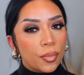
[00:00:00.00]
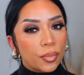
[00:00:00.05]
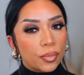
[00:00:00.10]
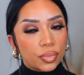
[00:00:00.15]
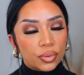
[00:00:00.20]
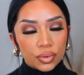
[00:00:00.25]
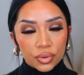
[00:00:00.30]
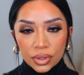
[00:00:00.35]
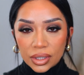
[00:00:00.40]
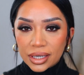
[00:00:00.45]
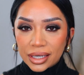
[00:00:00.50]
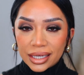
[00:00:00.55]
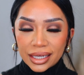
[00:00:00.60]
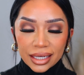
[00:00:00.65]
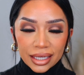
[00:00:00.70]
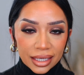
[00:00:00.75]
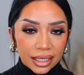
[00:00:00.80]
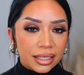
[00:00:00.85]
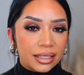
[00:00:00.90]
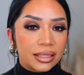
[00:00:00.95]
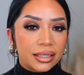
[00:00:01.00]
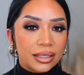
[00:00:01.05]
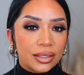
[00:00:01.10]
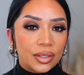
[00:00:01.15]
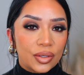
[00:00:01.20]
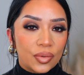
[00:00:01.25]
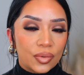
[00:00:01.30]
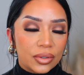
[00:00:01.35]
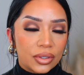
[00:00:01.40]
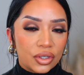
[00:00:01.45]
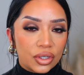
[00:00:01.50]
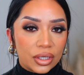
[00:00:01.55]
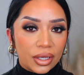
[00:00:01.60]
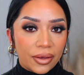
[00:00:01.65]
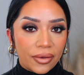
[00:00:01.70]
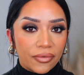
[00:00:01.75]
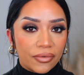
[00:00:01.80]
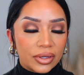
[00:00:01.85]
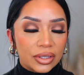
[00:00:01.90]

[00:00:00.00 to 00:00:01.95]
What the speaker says: pretty easy to achieve.